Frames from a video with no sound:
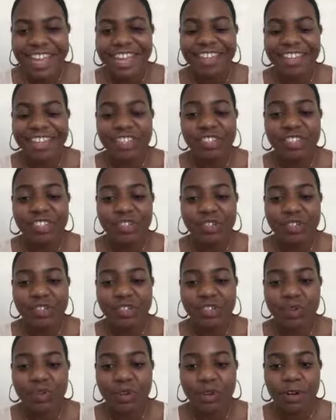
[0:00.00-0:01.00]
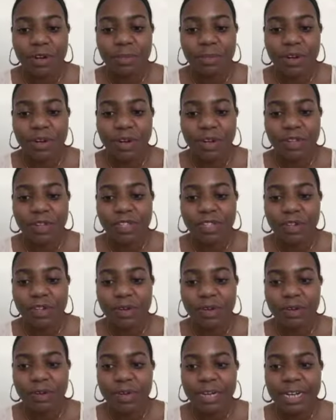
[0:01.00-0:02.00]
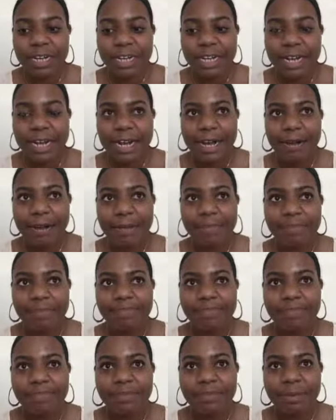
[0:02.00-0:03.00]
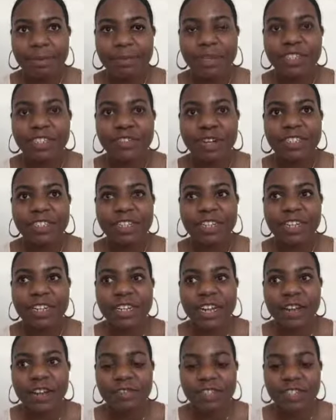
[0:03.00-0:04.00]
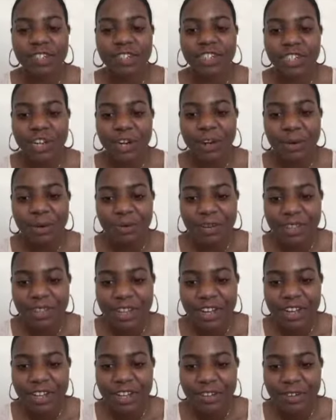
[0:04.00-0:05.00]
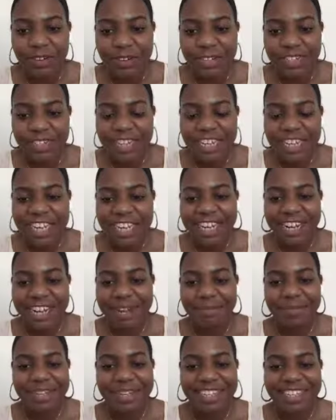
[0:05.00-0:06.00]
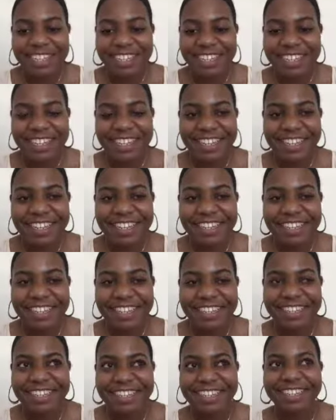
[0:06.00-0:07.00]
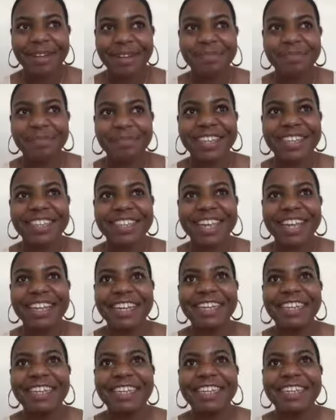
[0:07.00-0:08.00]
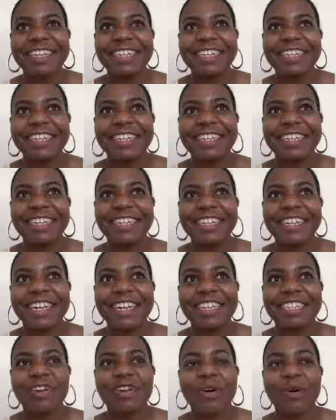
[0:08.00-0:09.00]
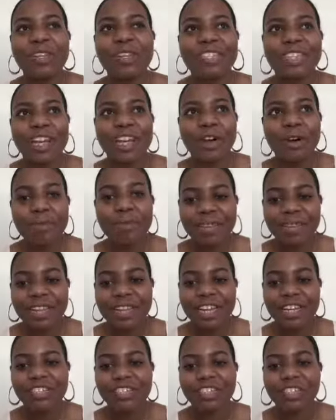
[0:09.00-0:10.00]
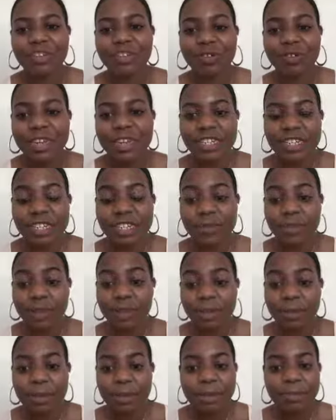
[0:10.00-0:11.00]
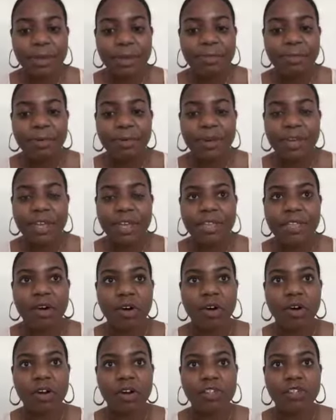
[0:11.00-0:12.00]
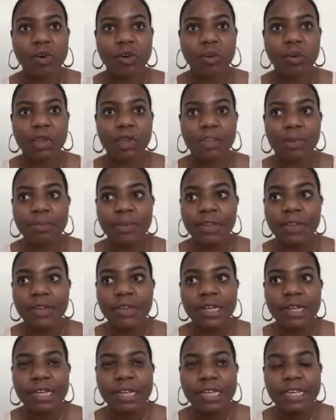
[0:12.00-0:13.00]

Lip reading: and listen to your story, but also um, be trusted enough to share it with others because it is something that is going to help the next generation, whether it be people in the arts or whether it be